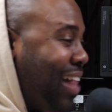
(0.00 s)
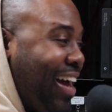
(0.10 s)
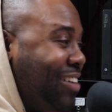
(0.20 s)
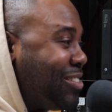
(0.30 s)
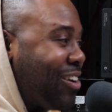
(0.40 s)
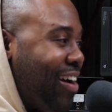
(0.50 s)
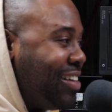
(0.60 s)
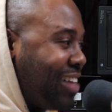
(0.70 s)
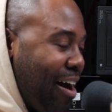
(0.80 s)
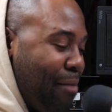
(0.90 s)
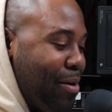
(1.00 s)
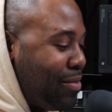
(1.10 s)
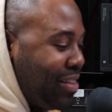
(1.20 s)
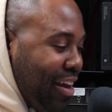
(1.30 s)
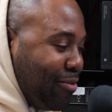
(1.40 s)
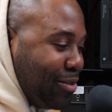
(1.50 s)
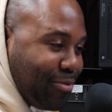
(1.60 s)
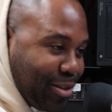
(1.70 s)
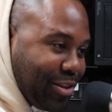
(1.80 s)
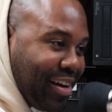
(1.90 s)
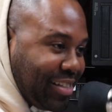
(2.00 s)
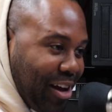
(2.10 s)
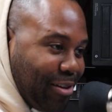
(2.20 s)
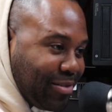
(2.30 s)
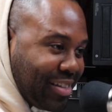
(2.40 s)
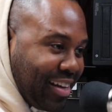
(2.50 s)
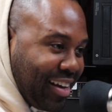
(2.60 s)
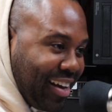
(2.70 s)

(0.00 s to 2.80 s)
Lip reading: Like, it was crazy. I remember the day when Trey Songz was here.